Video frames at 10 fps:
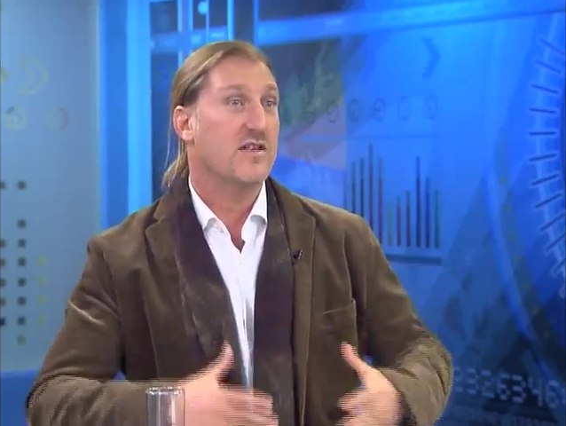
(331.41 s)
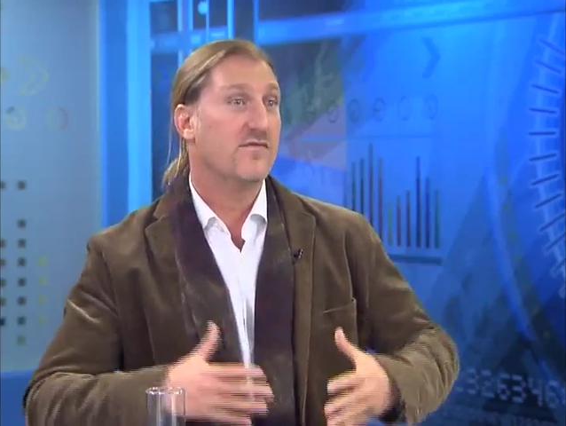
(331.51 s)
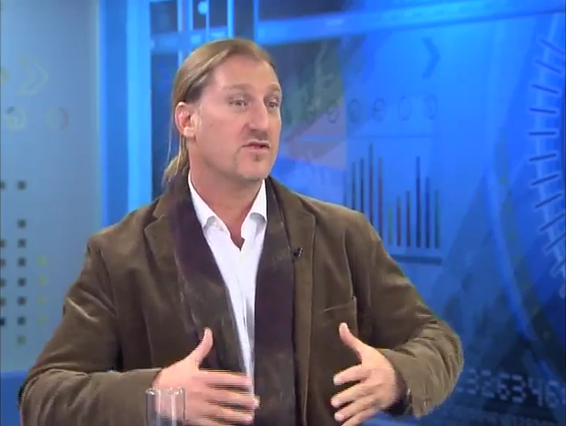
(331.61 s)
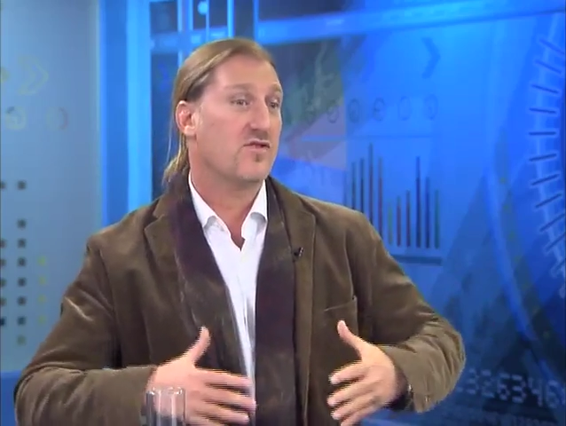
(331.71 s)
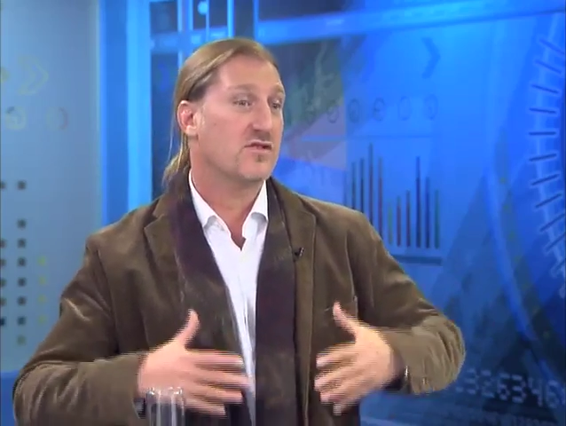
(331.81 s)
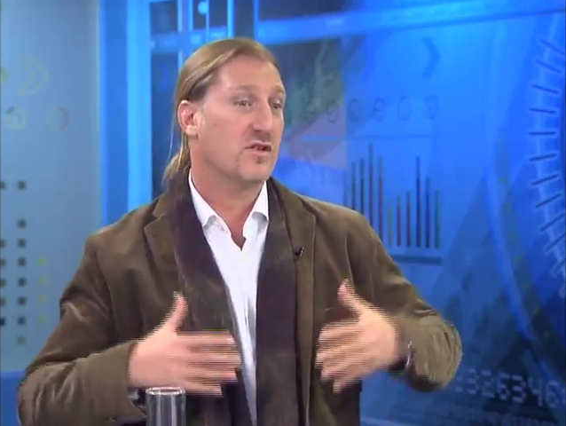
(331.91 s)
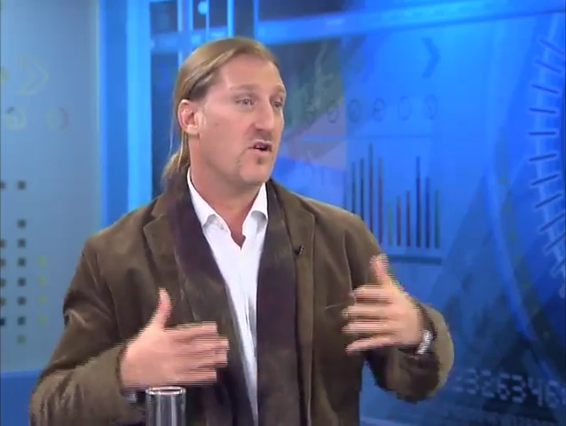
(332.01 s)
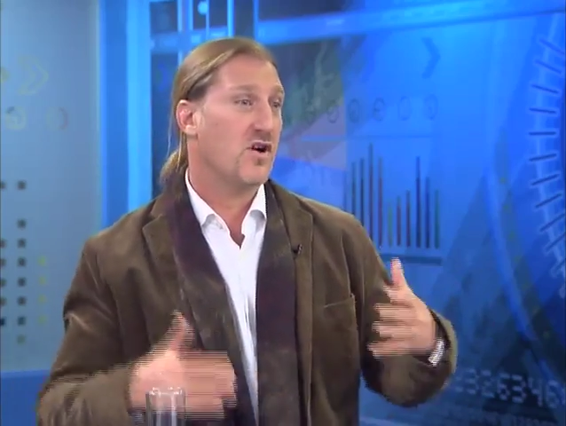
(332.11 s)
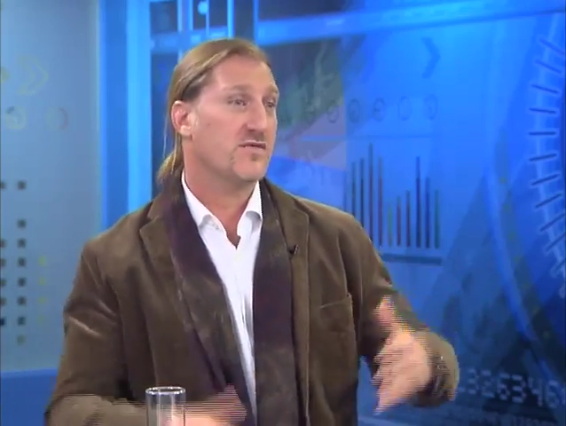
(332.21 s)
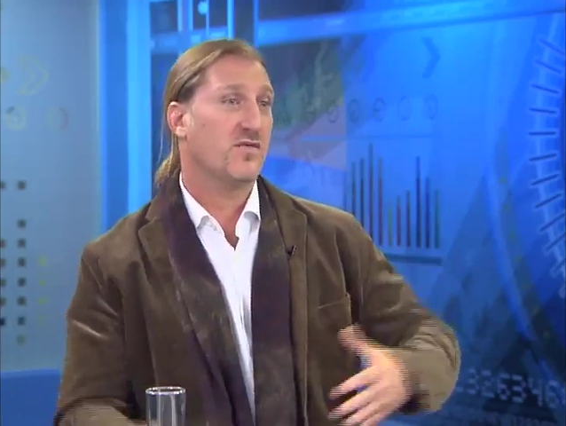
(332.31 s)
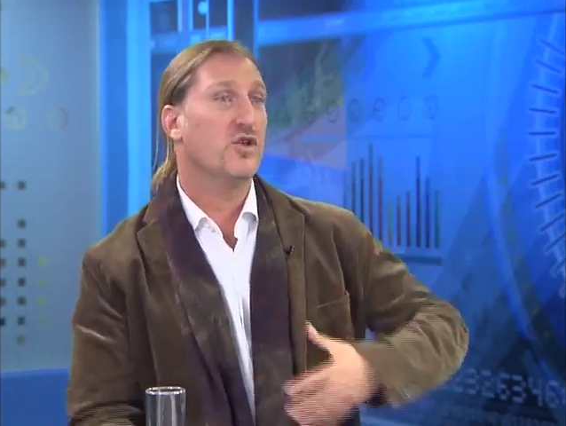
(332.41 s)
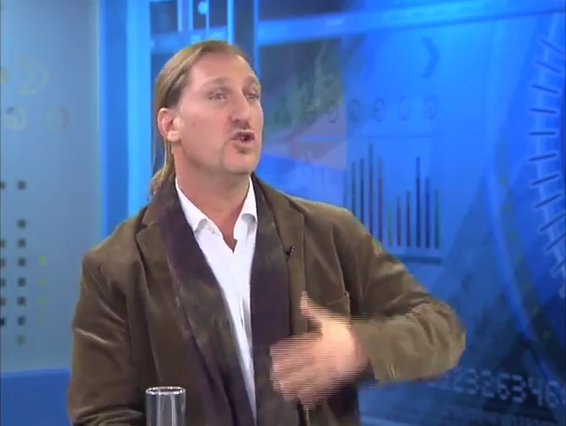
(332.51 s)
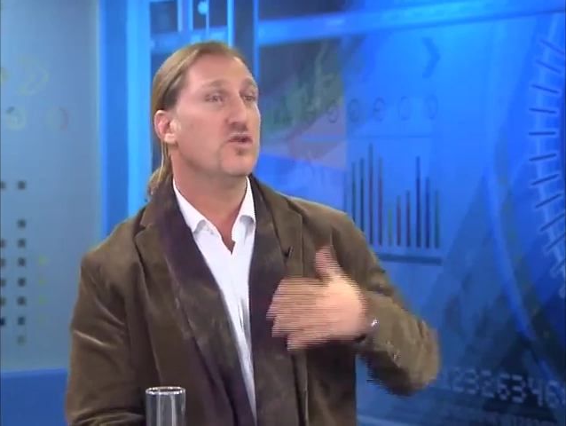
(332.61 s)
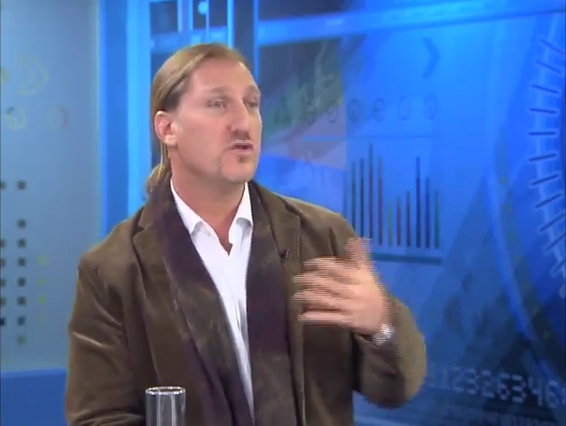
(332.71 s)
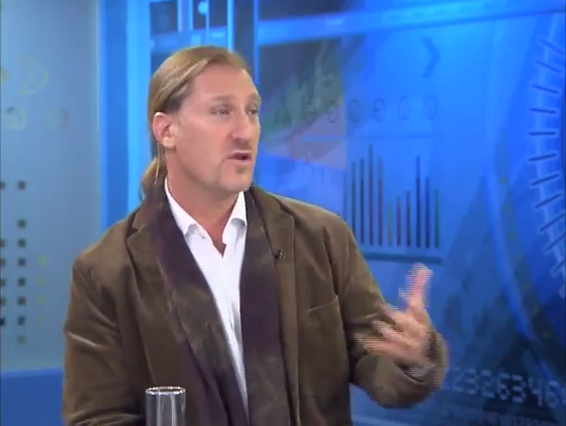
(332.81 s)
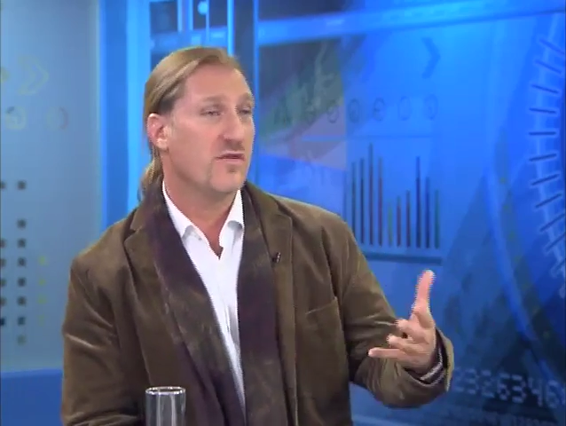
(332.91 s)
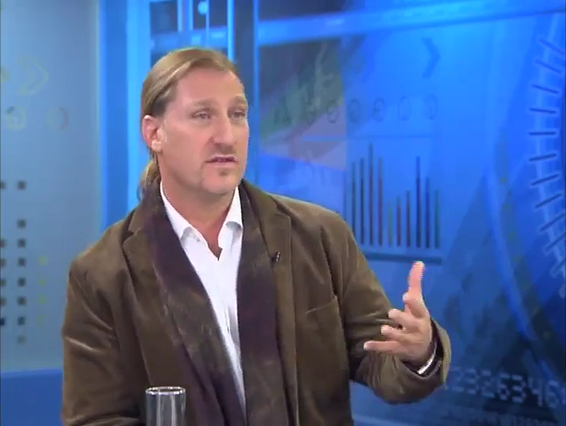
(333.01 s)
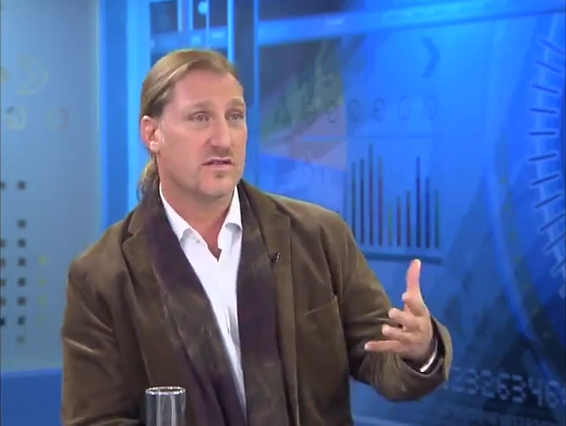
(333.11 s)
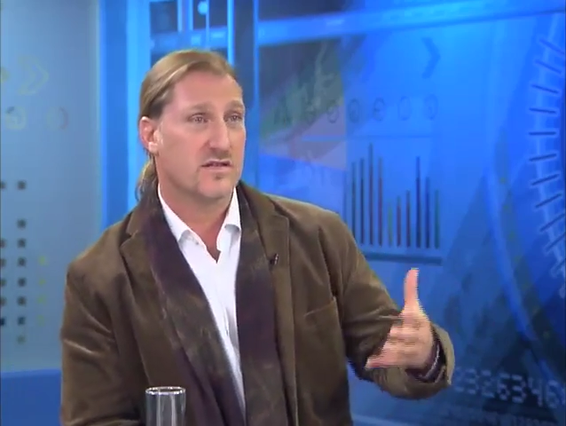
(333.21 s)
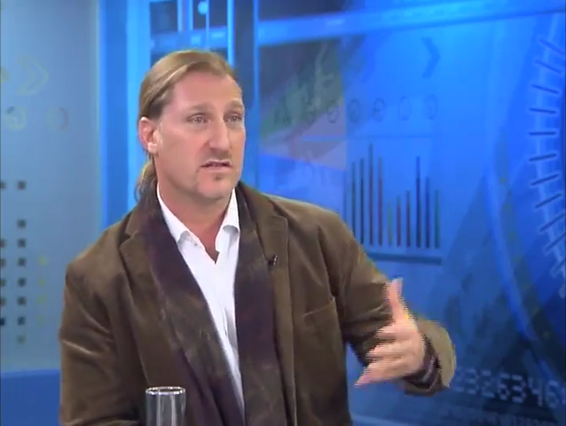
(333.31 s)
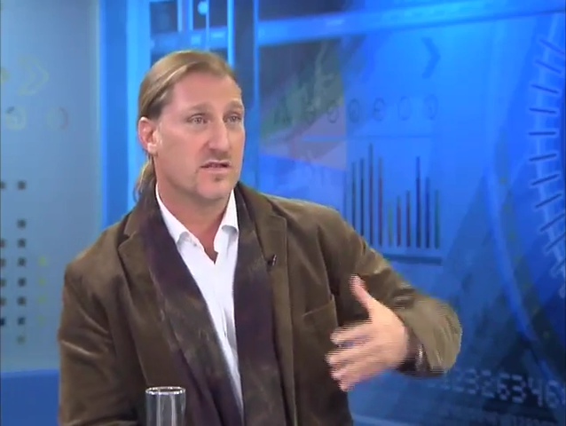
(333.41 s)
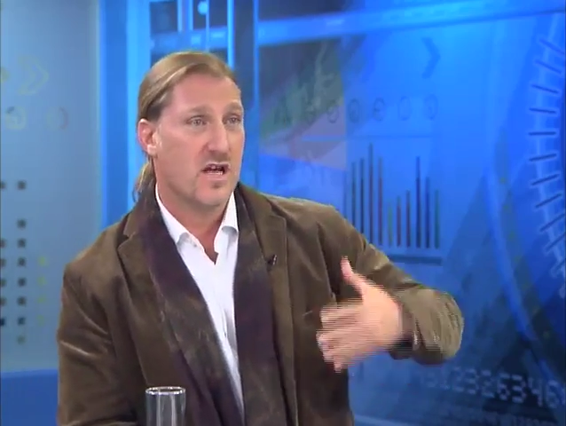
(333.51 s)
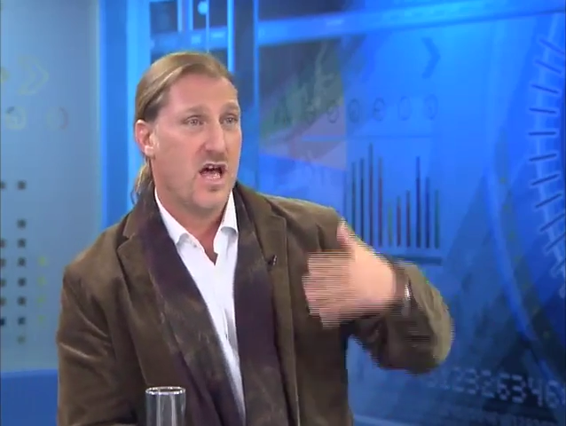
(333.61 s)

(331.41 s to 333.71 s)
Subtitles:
infrastructure costs for new services